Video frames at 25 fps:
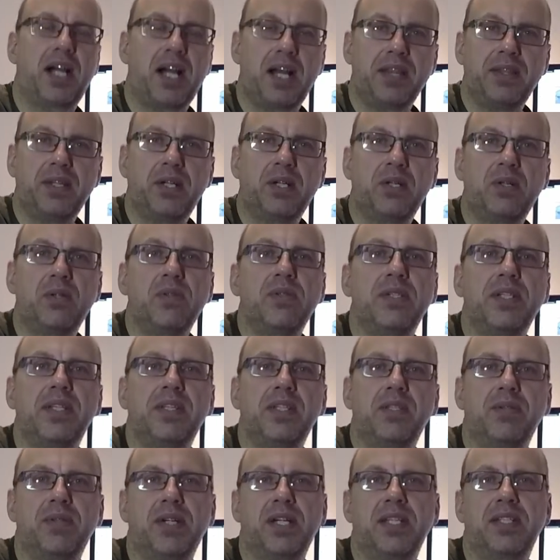I know
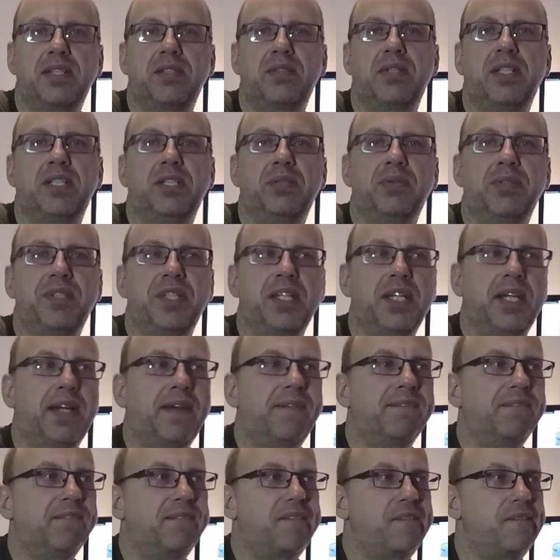in the US you are
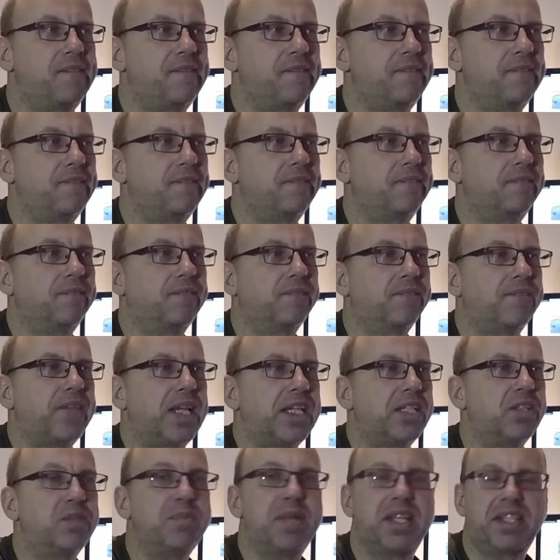using
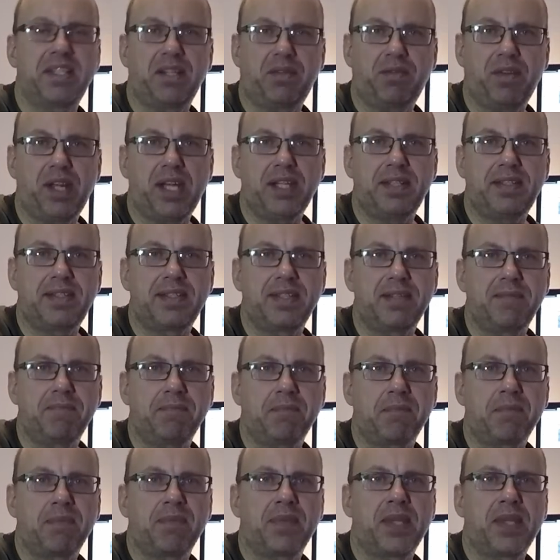domestic flights,